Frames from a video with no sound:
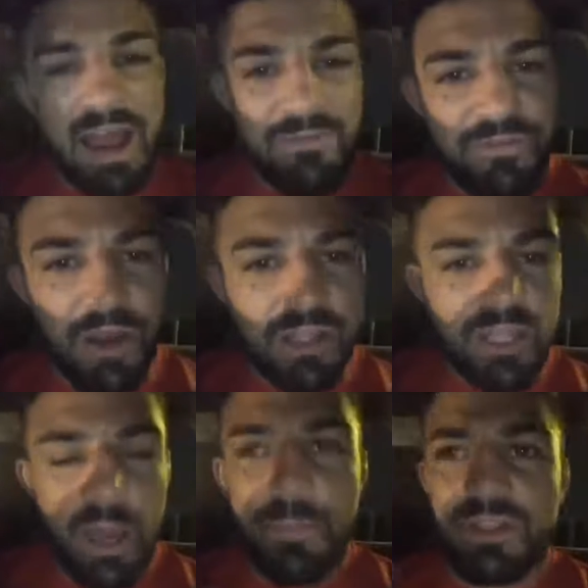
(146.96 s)
I
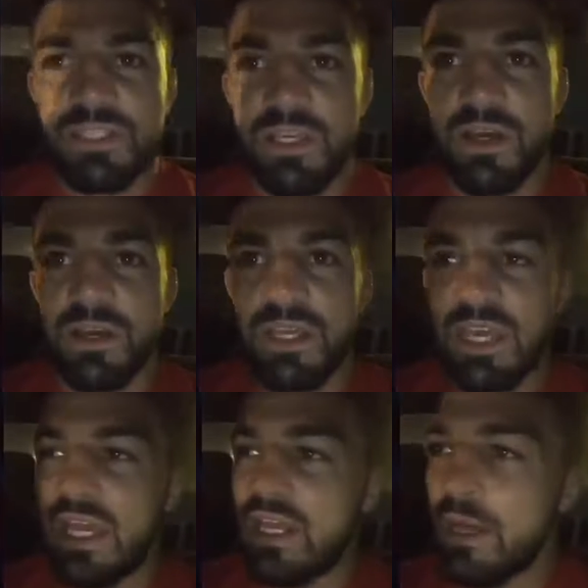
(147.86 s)
fucked up as a young
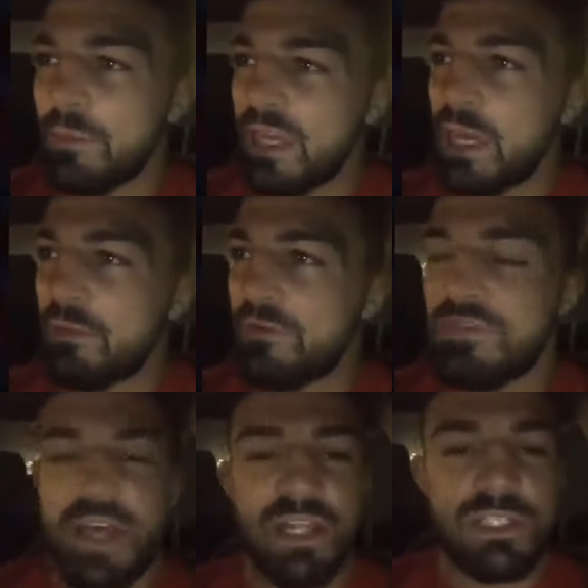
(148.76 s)
kid. I became
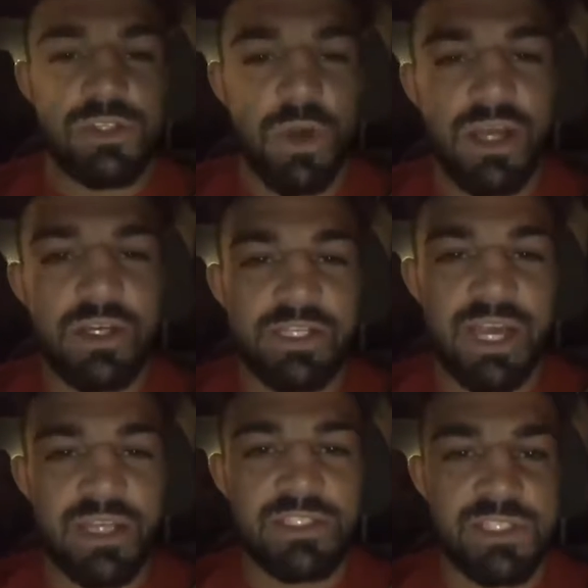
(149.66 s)
a felon, so I
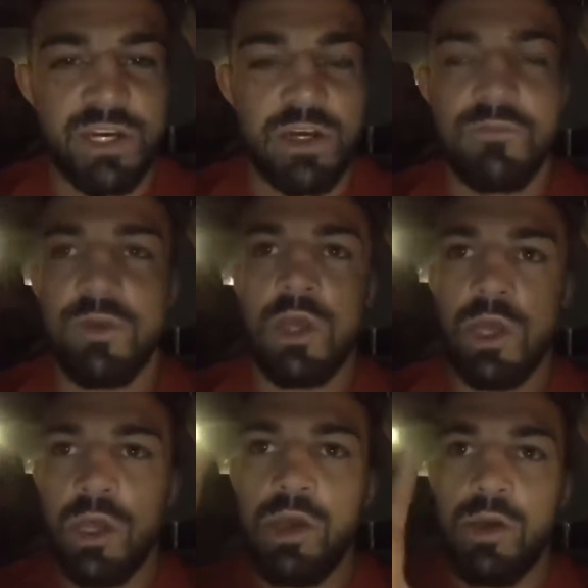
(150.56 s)
could not serve.
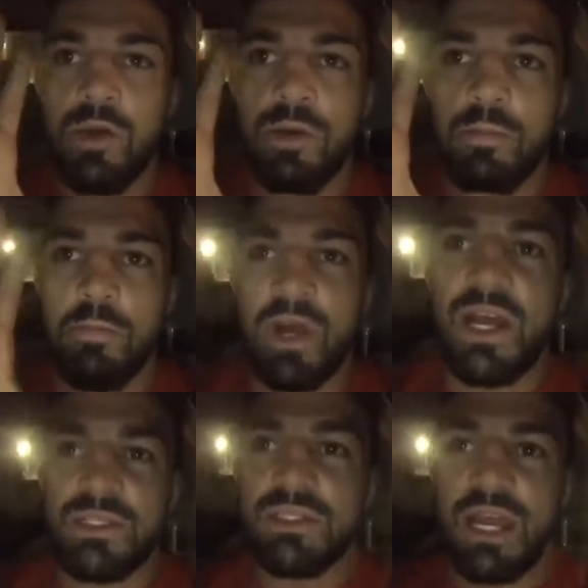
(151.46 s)

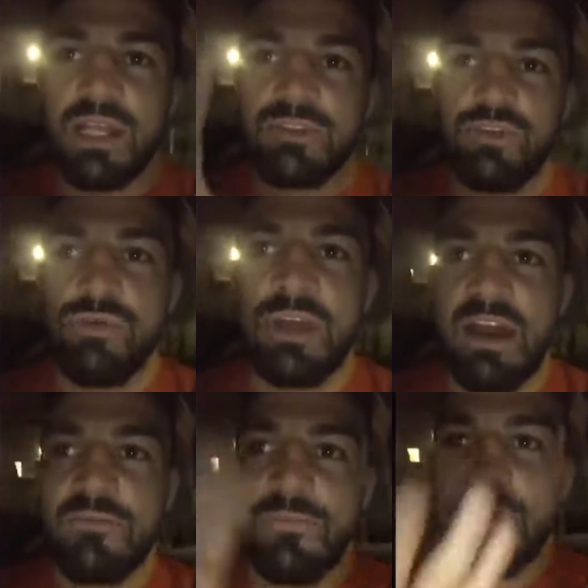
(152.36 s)
But I do
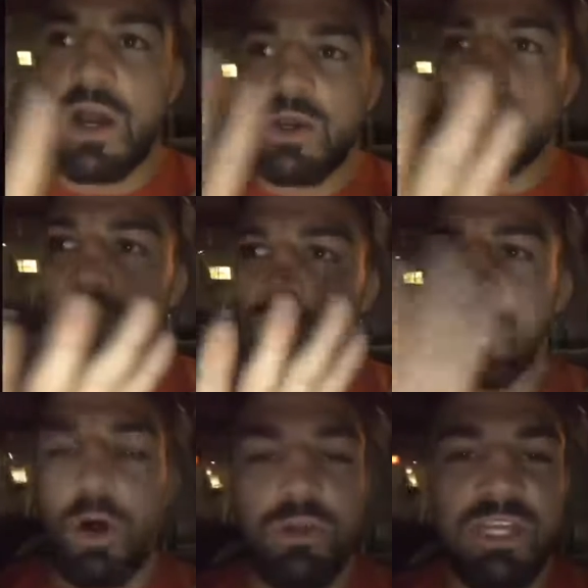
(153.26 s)
not fuck with
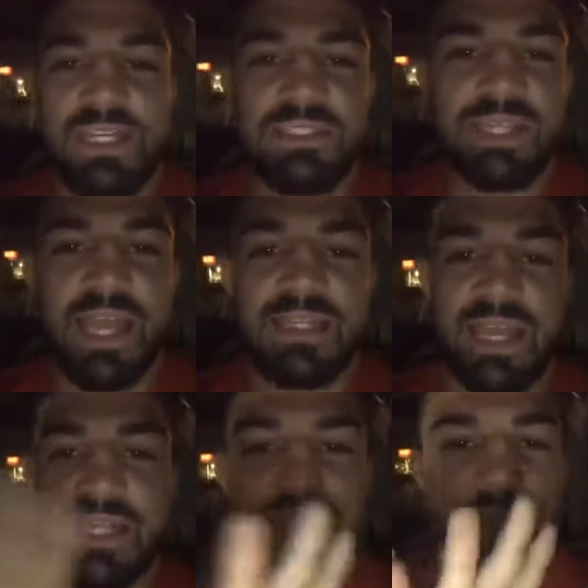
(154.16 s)
the police
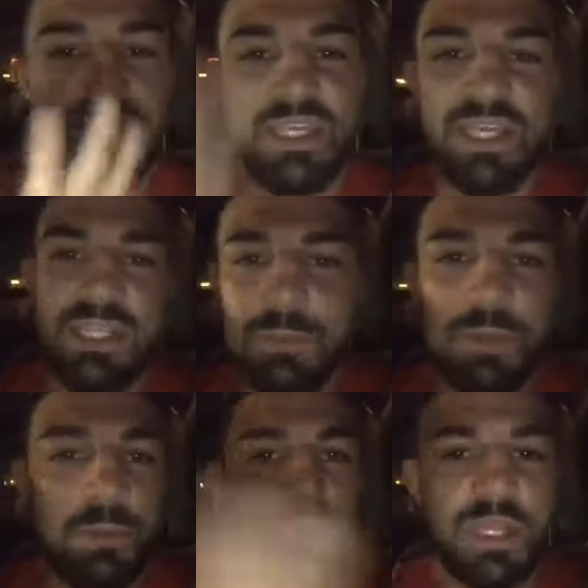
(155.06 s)
like that. They be
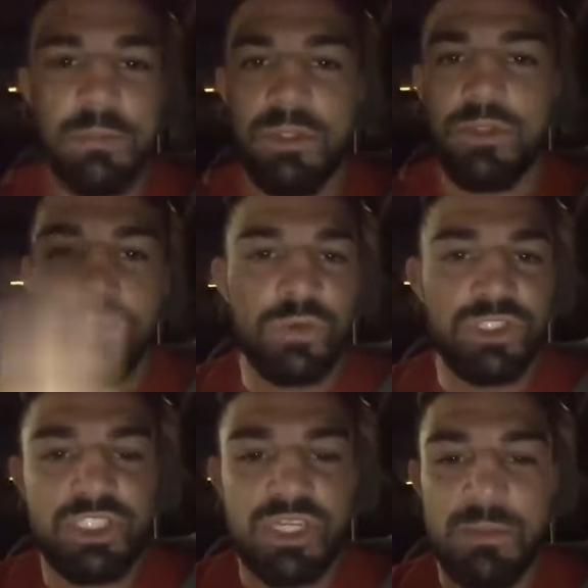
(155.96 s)
killing people. They be
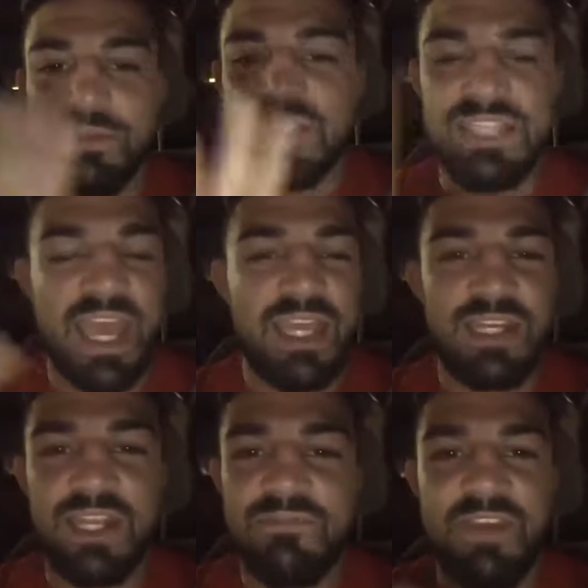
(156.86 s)
doing shit,
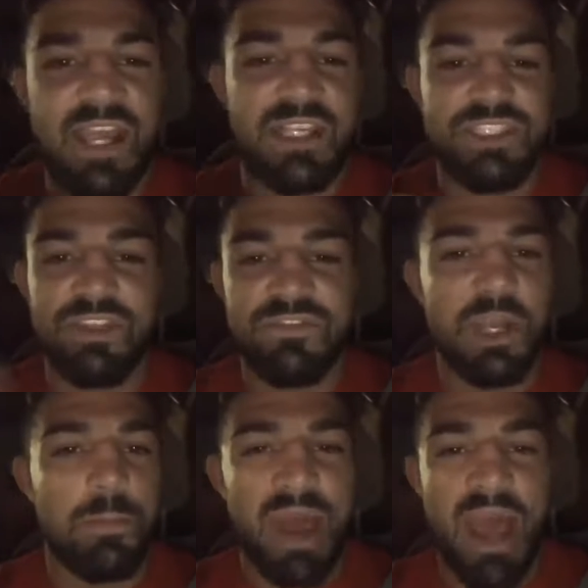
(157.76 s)
taking advantage
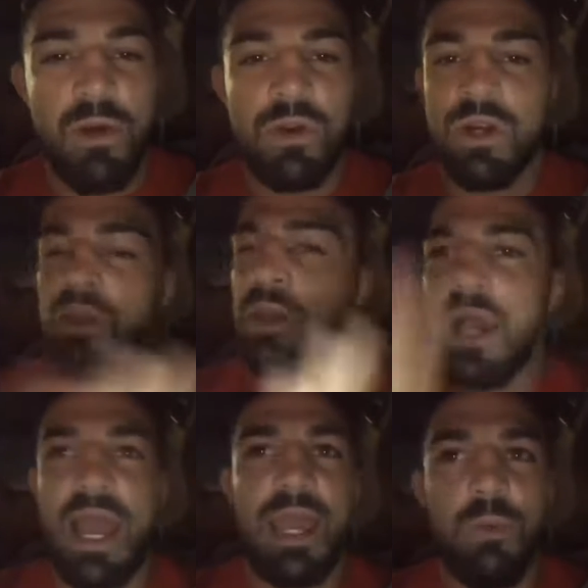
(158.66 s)
of their power.
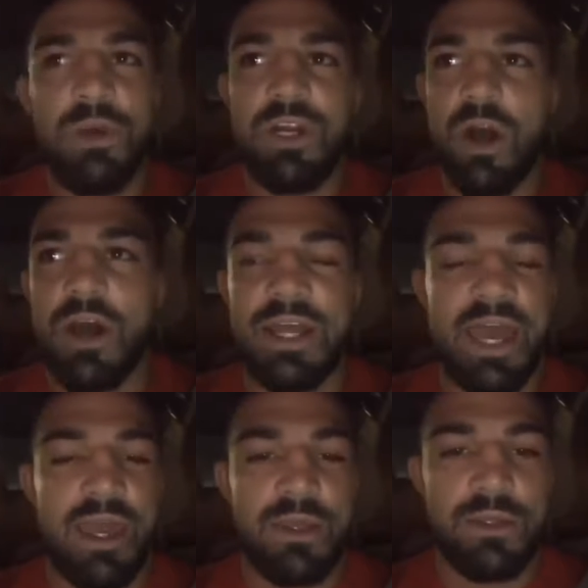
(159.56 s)
I ain't with all
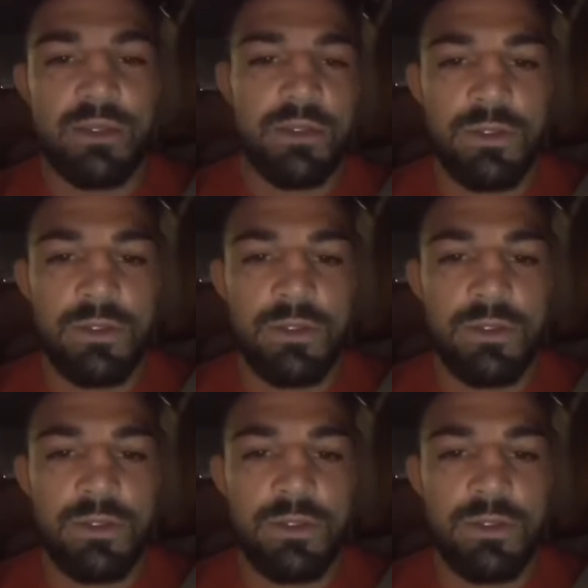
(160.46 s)
that.